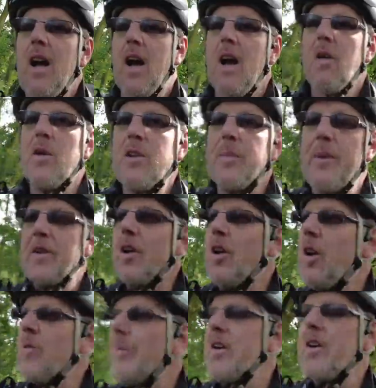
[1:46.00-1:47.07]
uh, we spend a
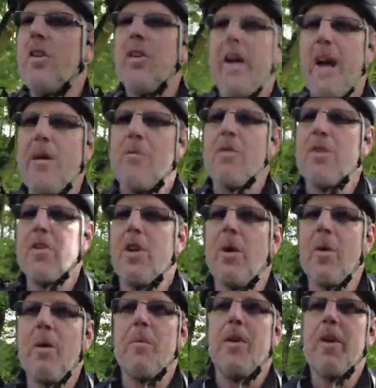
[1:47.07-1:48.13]
lot of money on cameras and
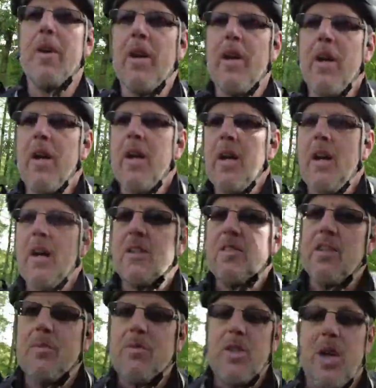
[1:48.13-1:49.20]
equipment and
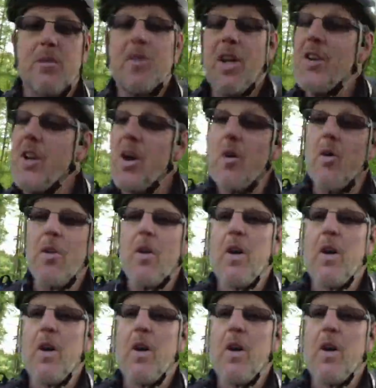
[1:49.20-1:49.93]
sometimes I know